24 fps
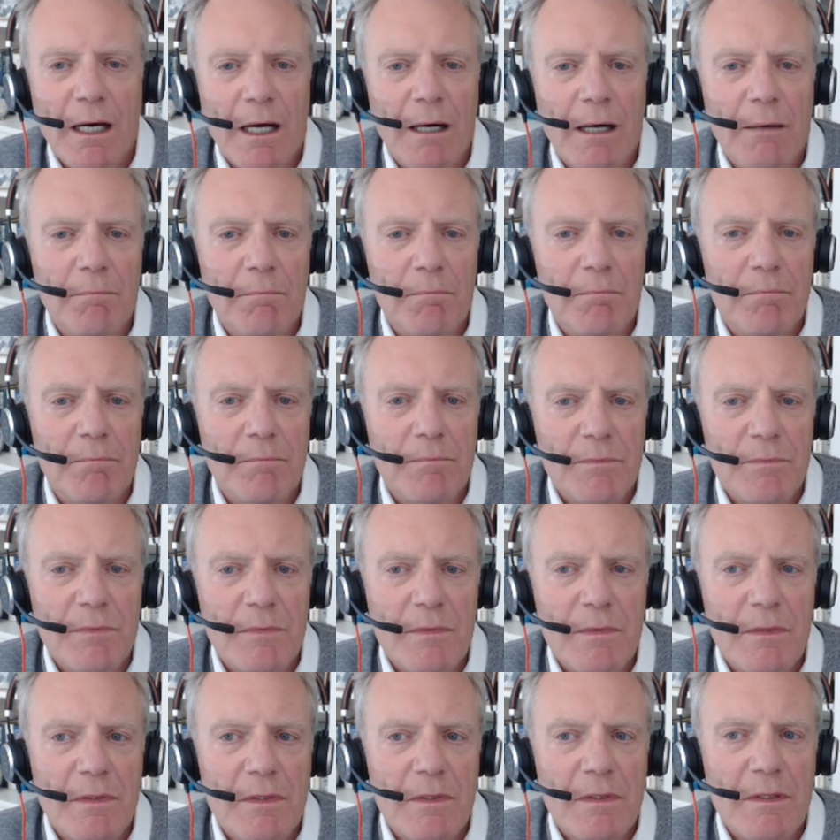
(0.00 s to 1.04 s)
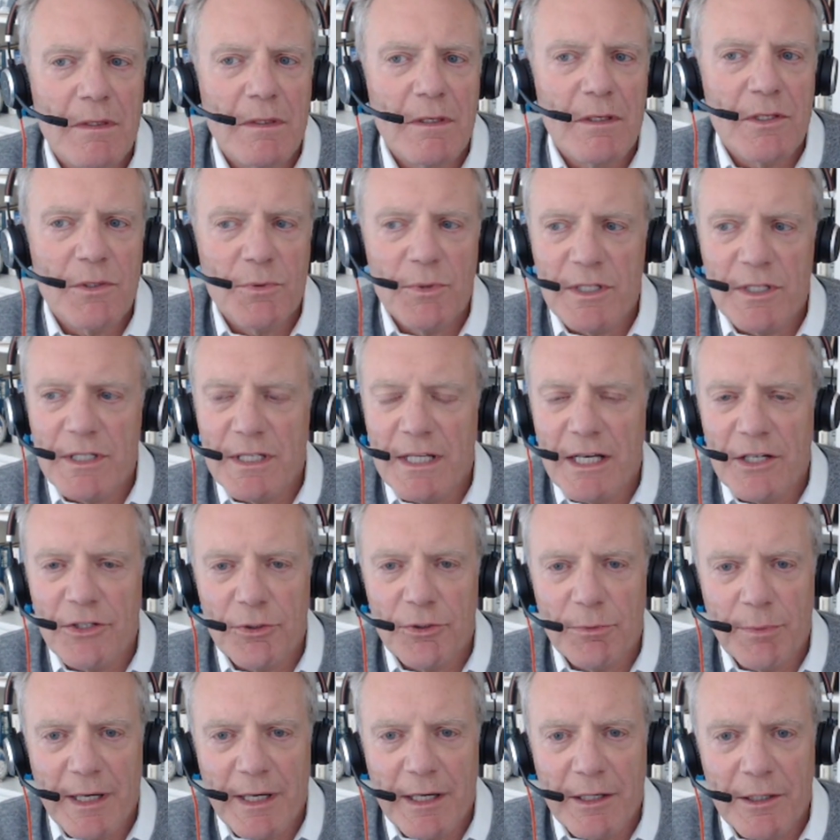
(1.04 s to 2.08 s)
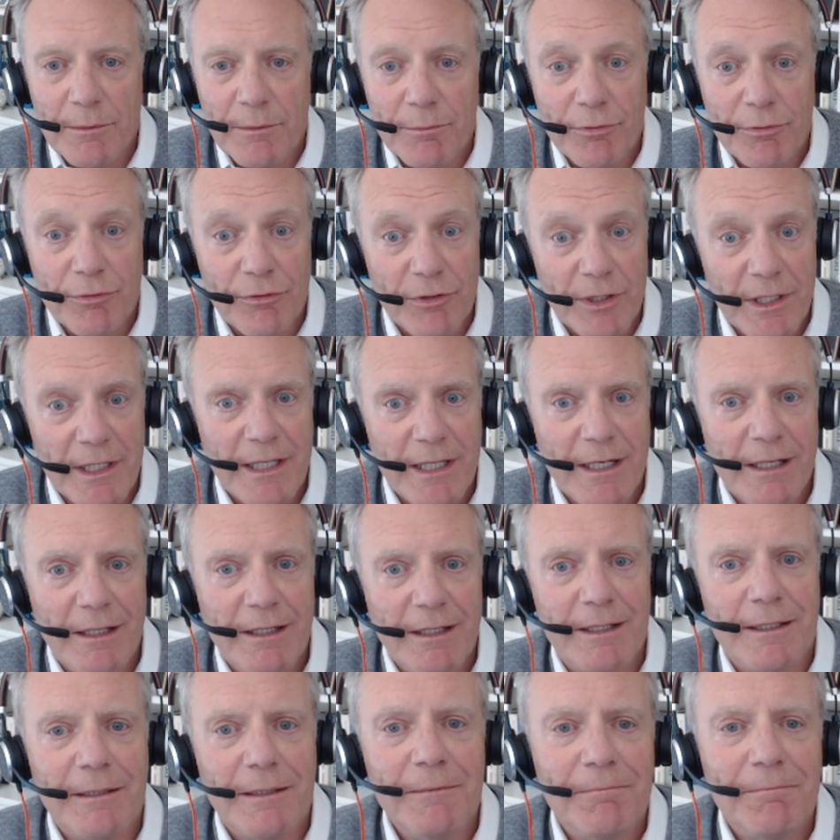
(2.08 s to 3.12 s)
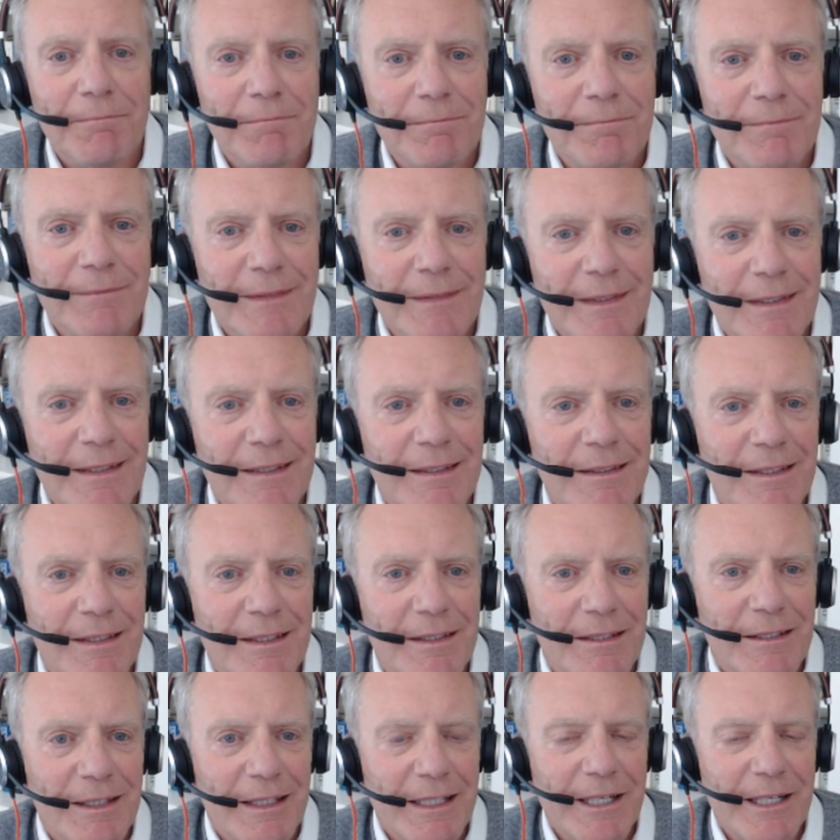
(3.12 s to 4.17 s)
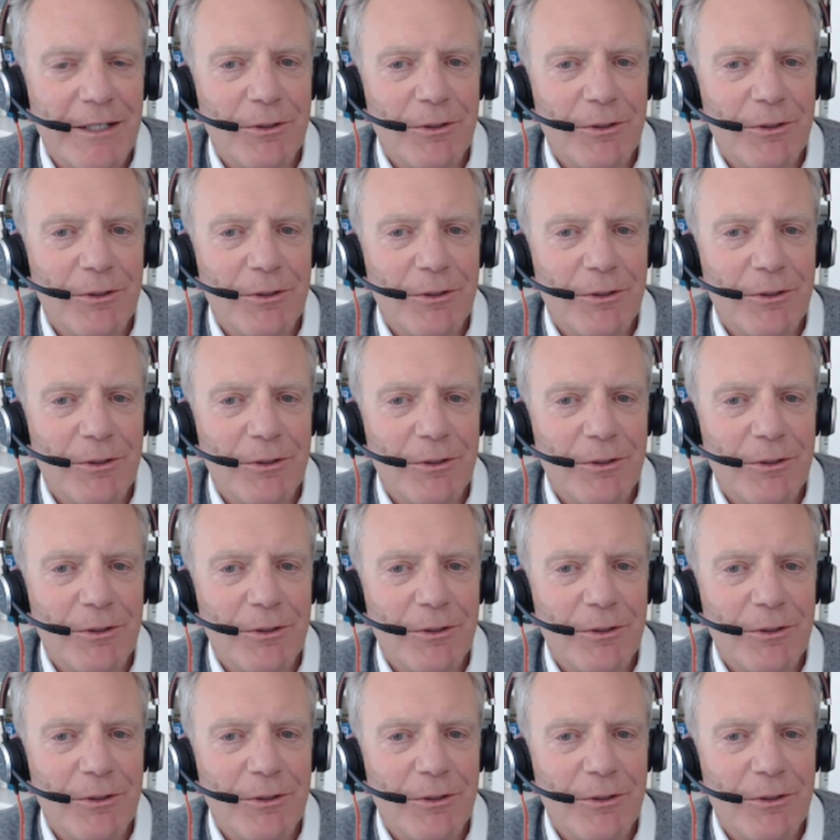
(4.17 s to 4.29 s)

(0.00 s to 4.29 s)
Um, the Swiss National Bank are pretty clear that the